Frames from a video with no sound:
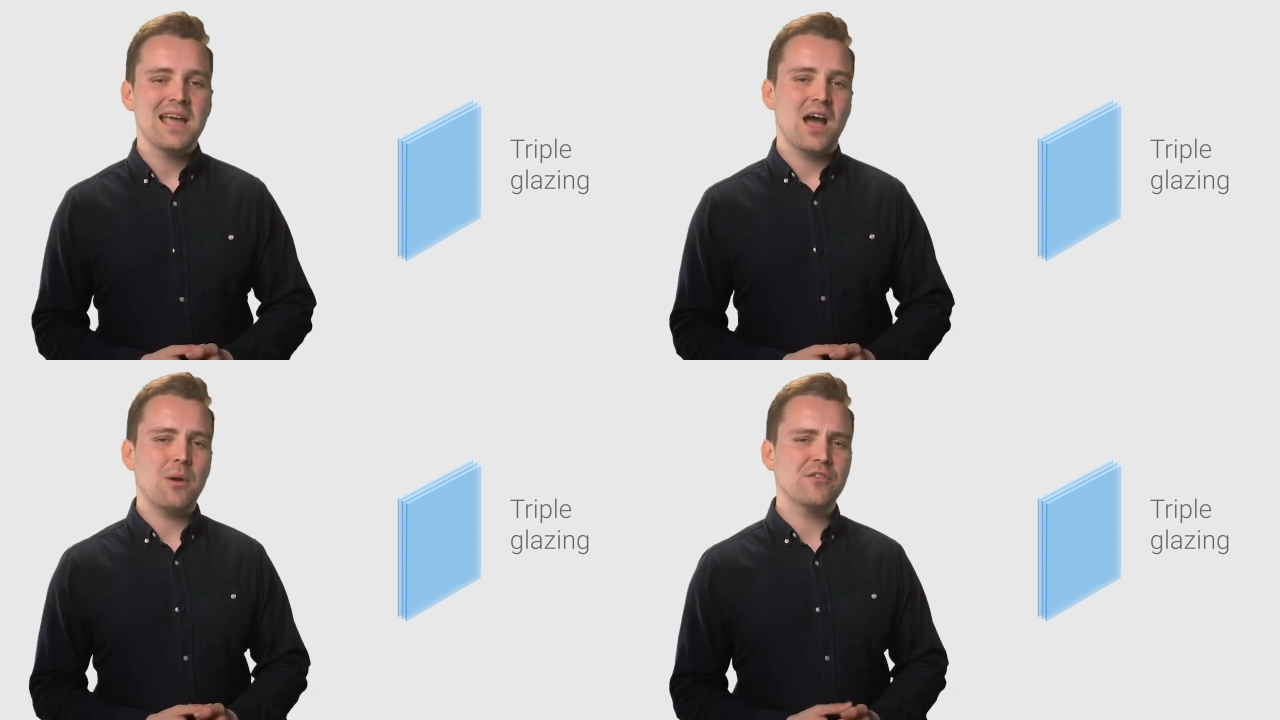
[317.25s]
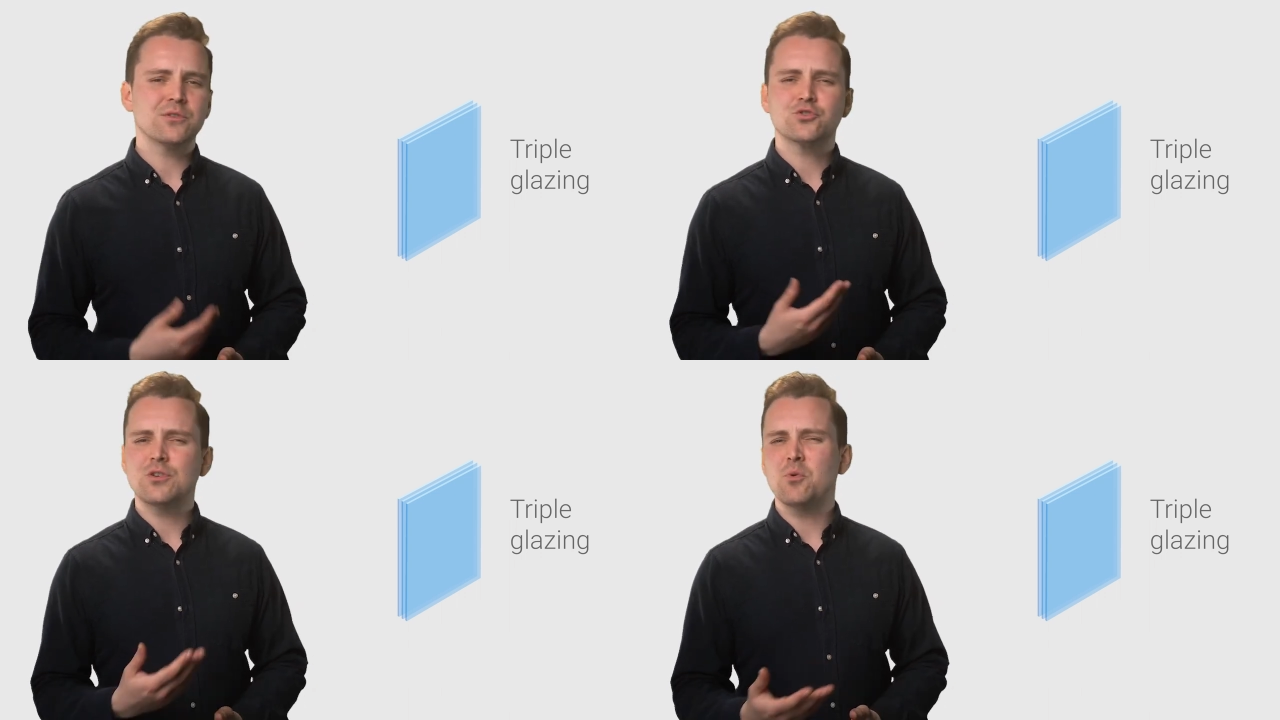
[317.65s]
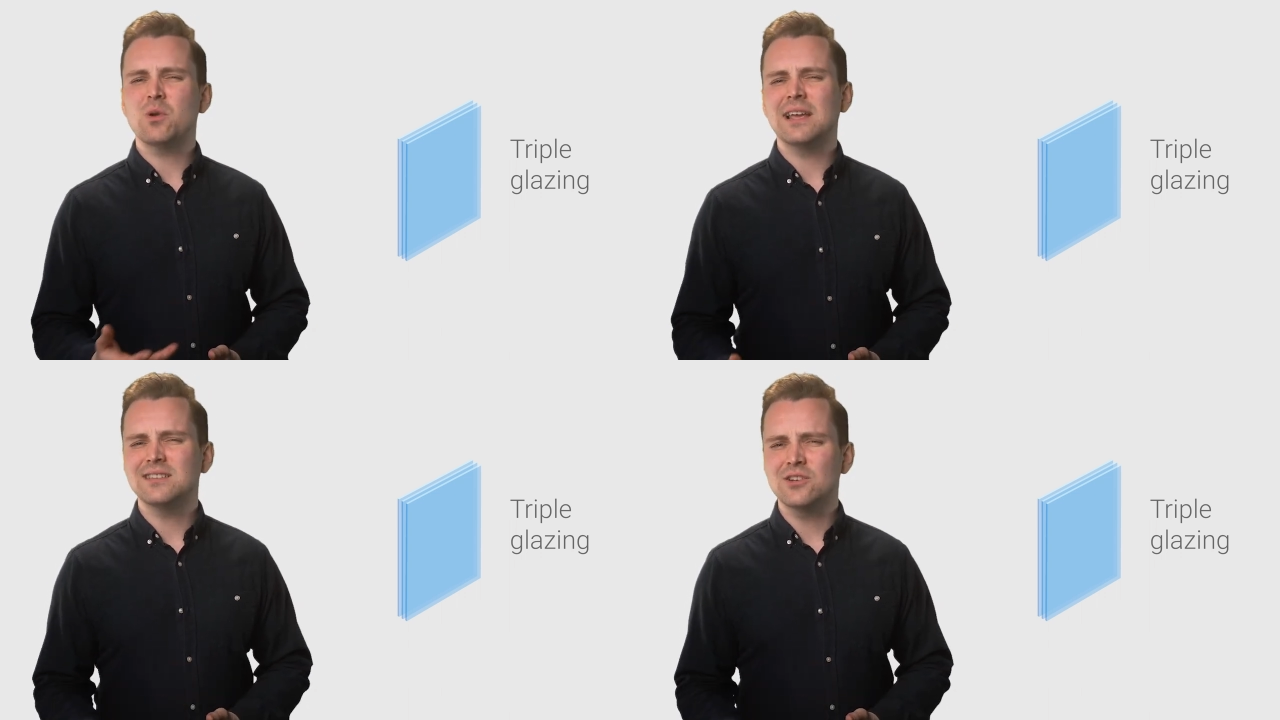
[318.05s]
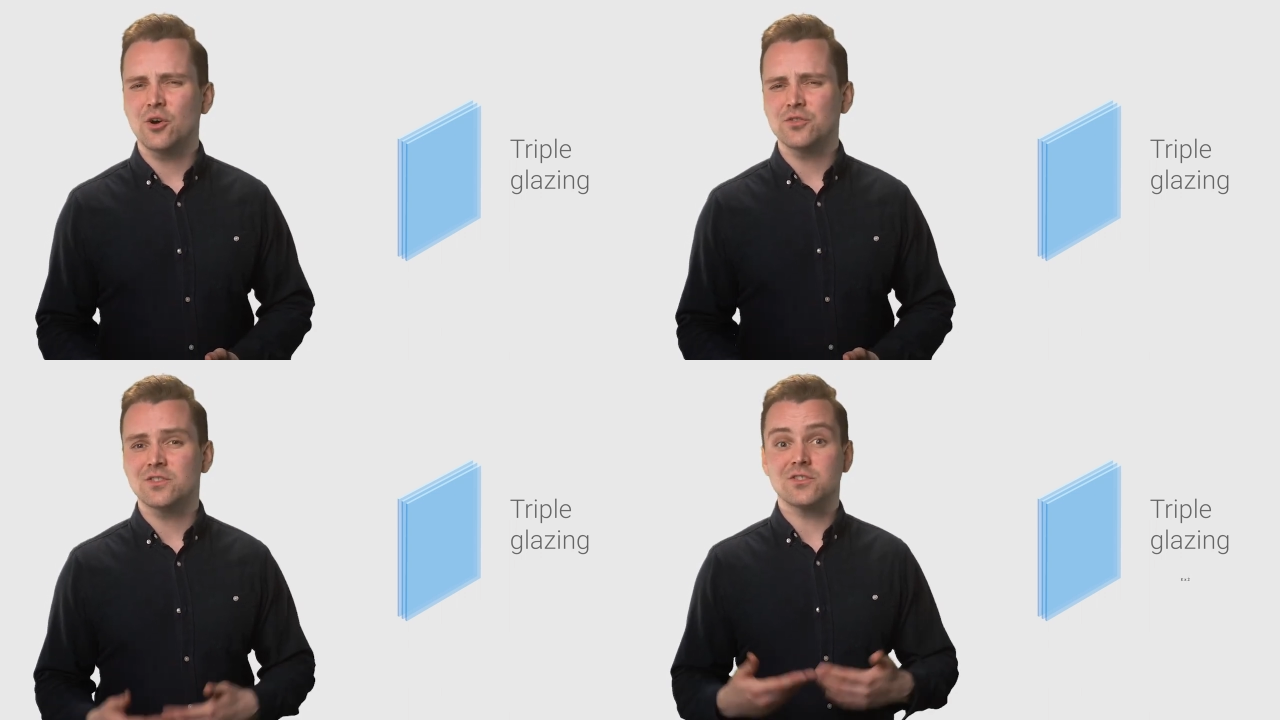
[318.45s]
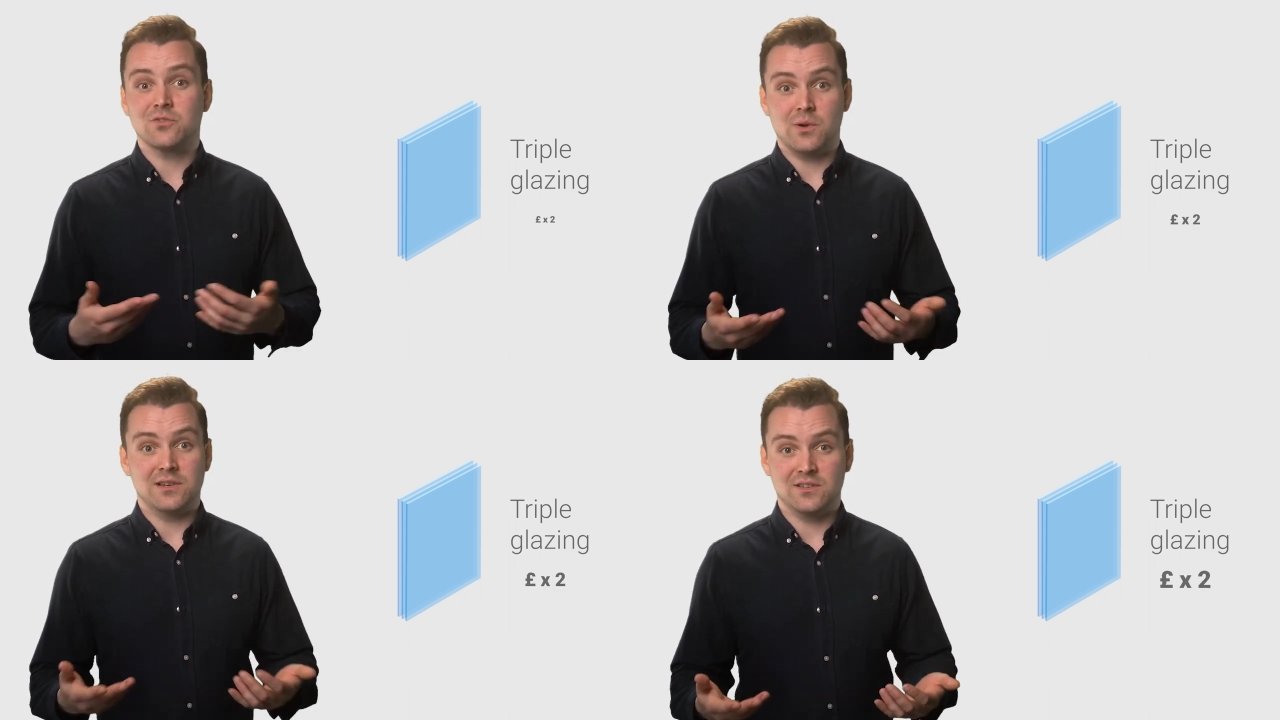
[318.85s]
However, triple glazing costs
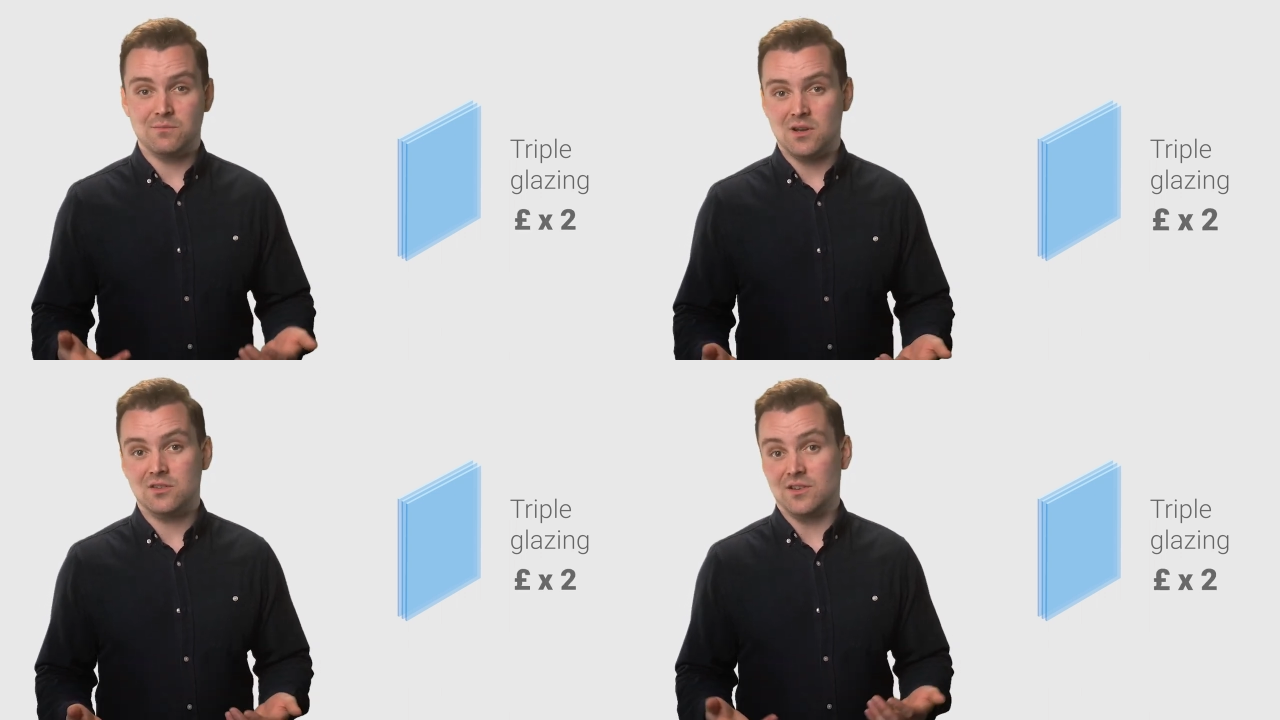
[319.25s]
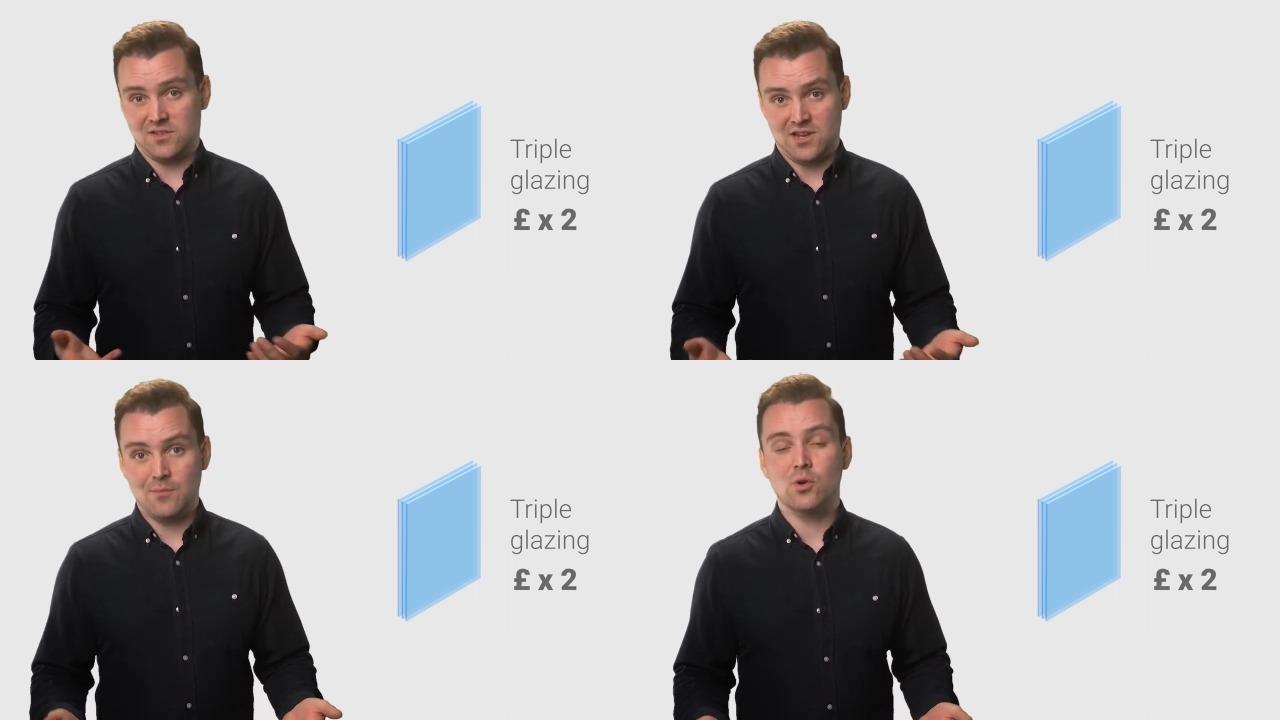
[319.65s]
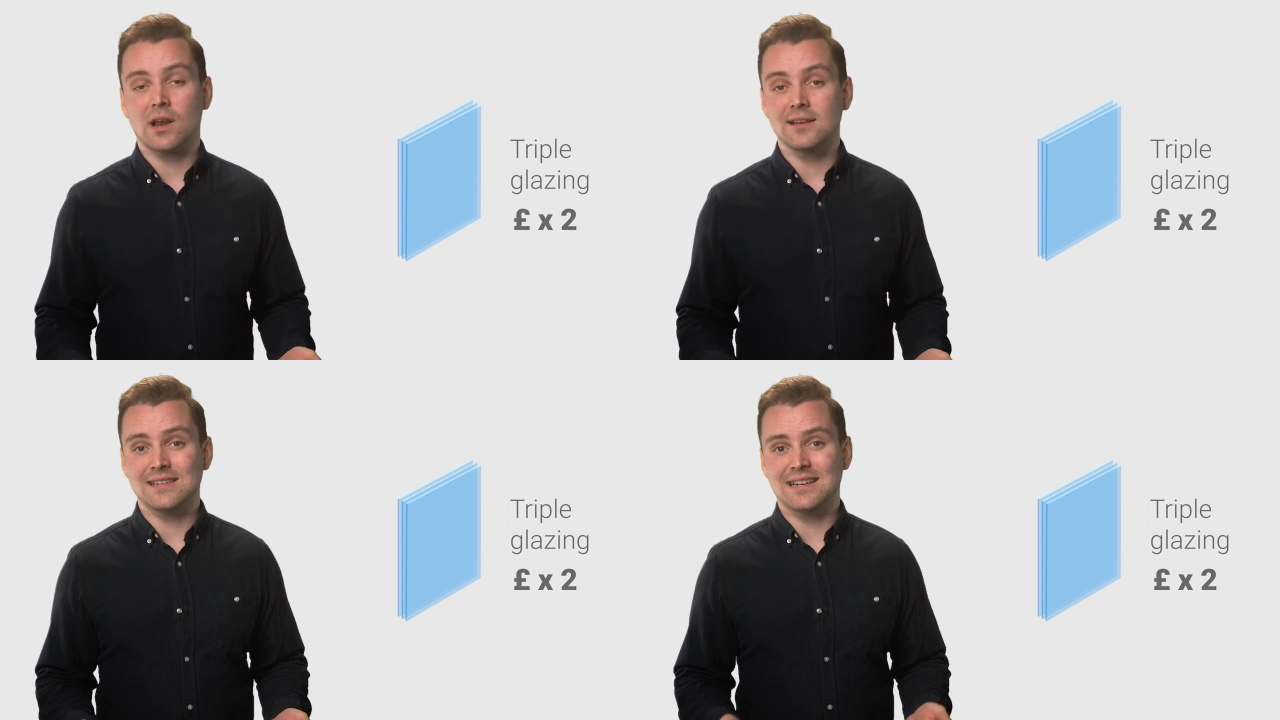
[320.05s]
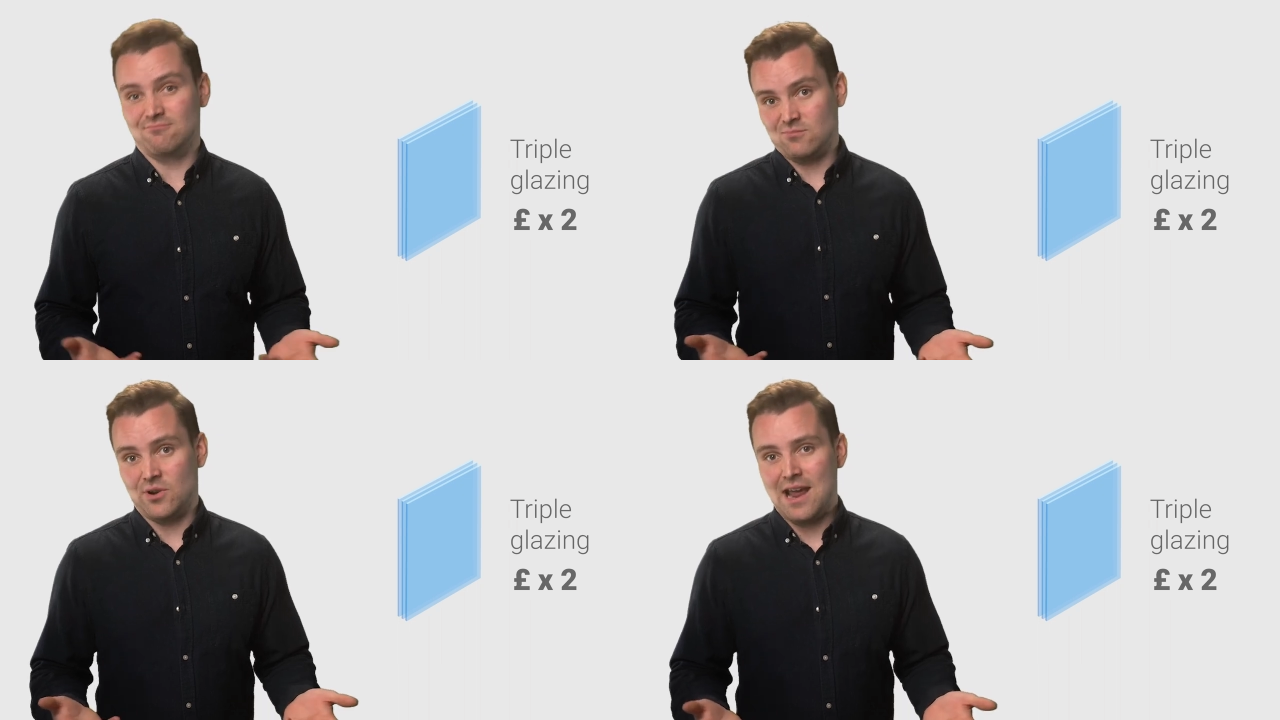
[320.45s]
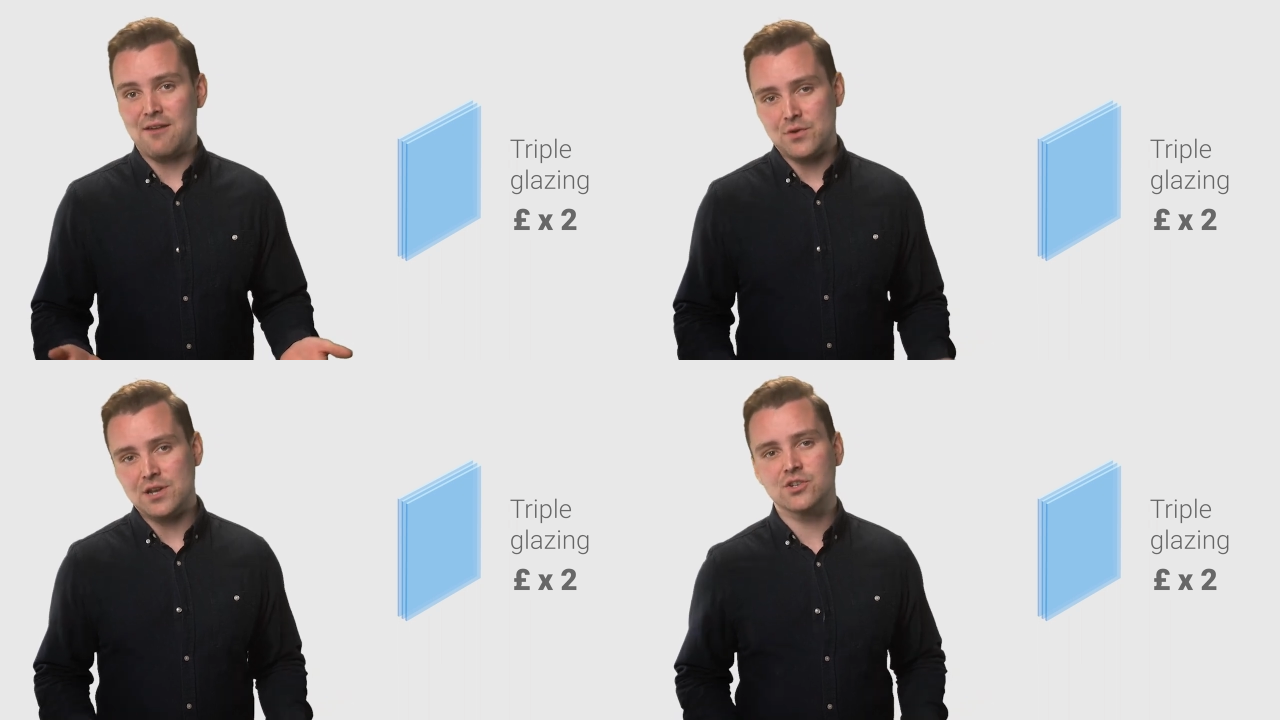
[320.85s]
twice as much as double glazing on
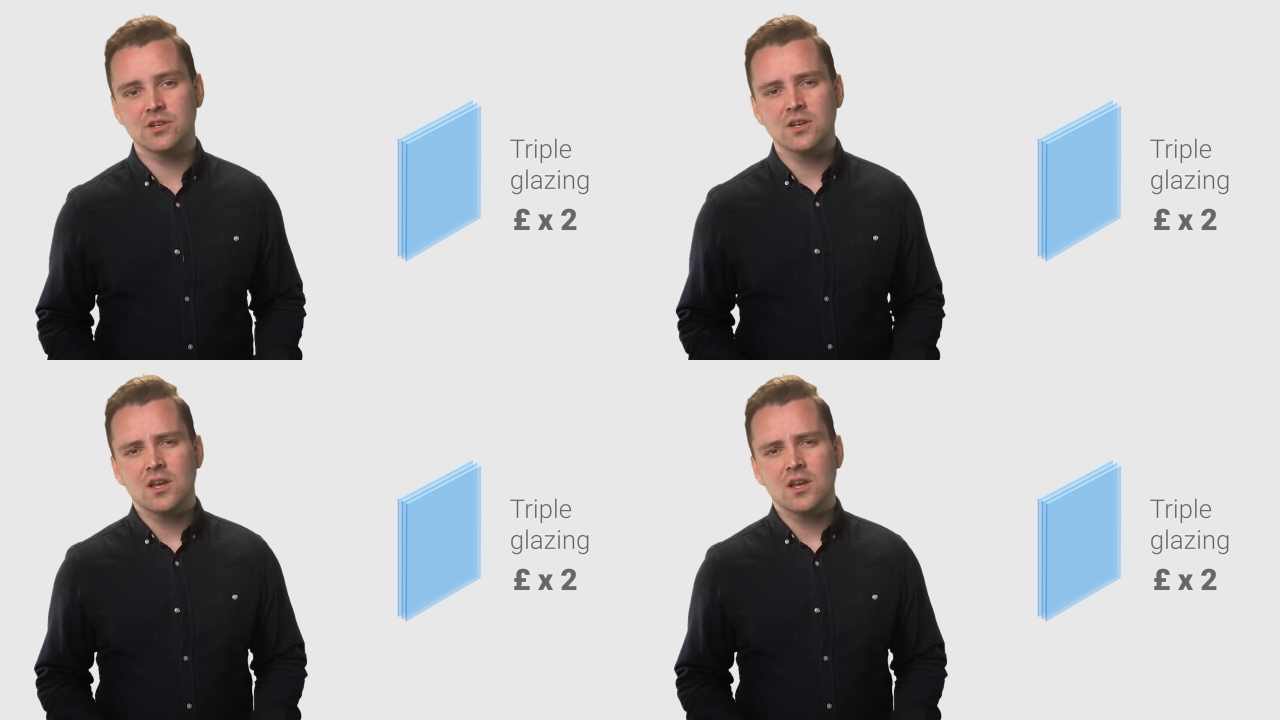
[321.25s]
average,